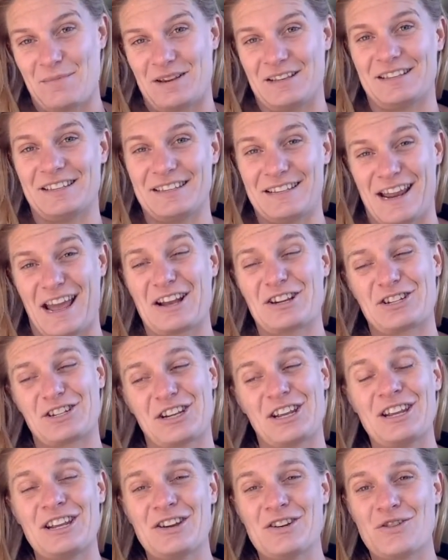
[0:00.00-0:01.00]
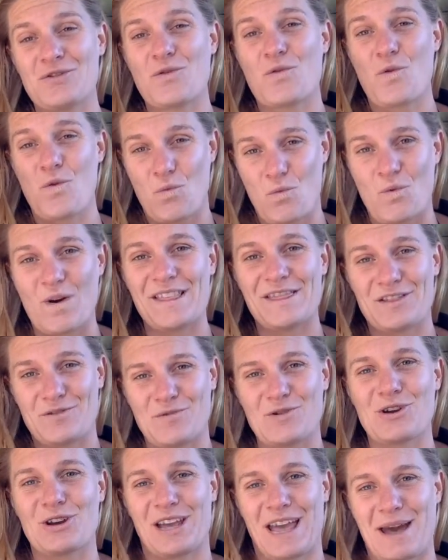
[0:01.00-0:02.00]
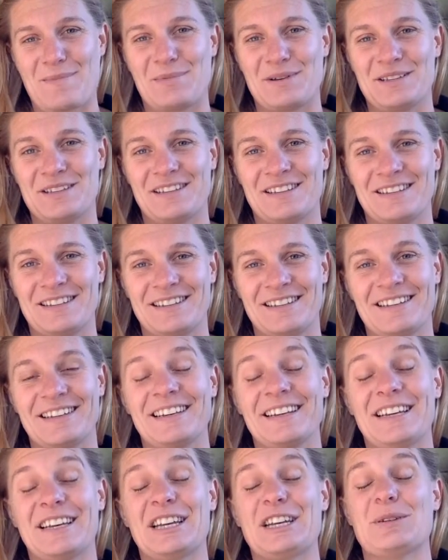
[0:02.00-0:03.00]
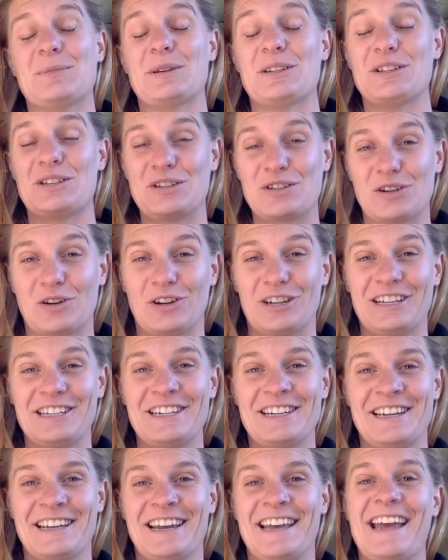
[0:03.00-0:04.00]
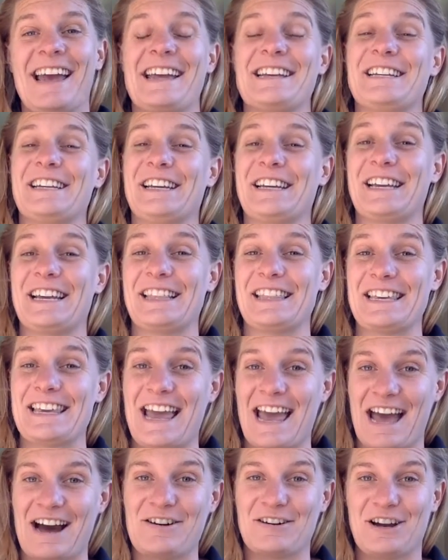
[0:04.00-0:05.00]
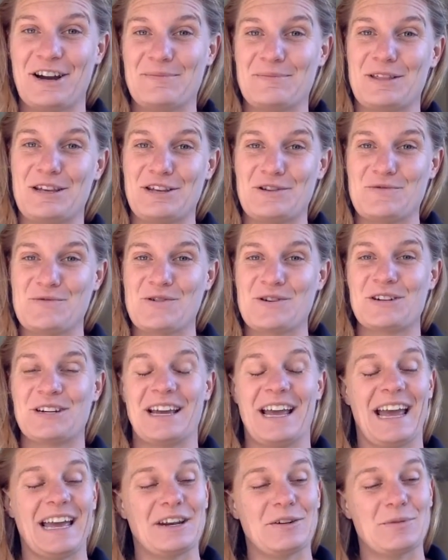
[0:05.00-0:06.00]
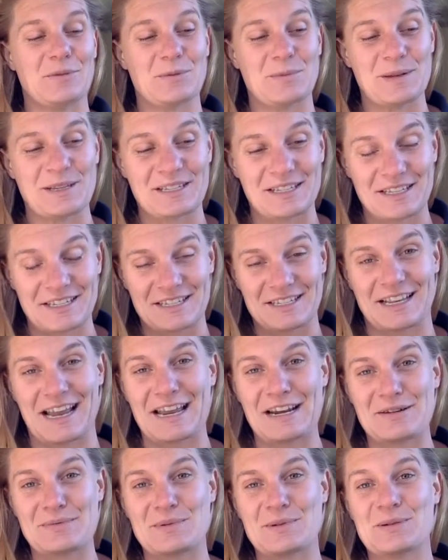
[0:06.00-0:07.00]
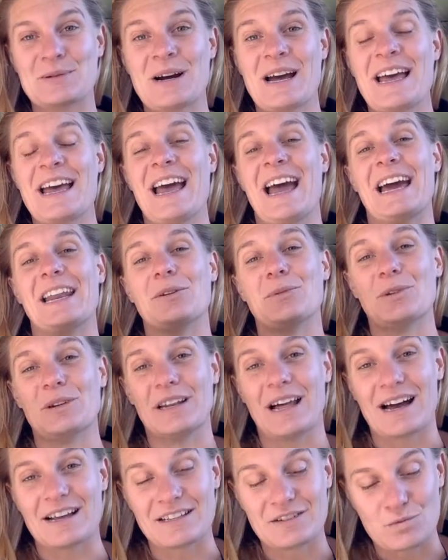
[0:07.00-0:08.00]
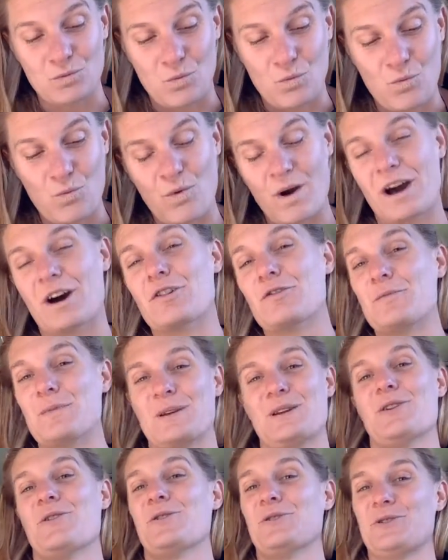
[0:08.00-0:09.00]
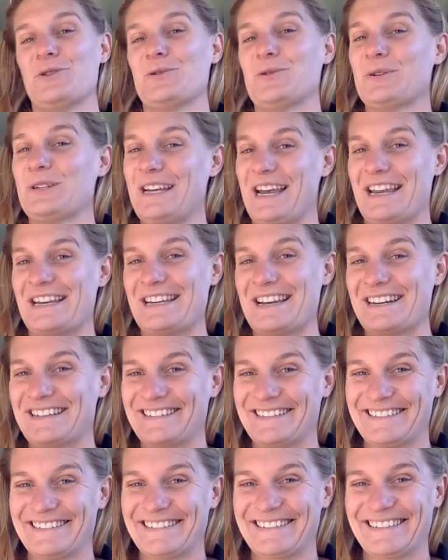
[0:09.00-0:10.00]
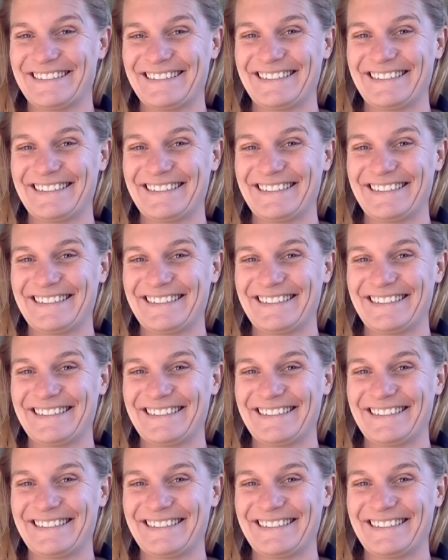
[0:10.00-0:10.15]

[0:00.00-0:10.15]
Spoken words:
that means that actually when the work happens, it'll be solid and you're going to get the outcome that you want, and it will be sustainable and it will last well beyond your tenure.